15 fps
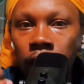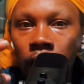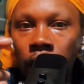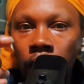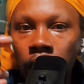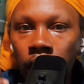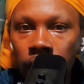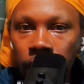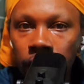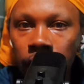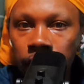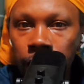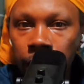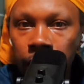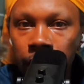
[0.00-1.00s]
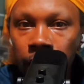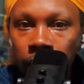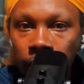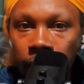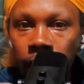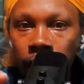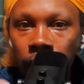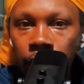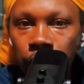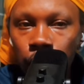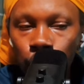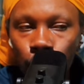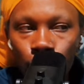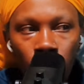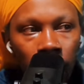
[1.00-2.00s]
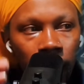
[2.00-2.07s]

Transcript: uh husband Kim Yu.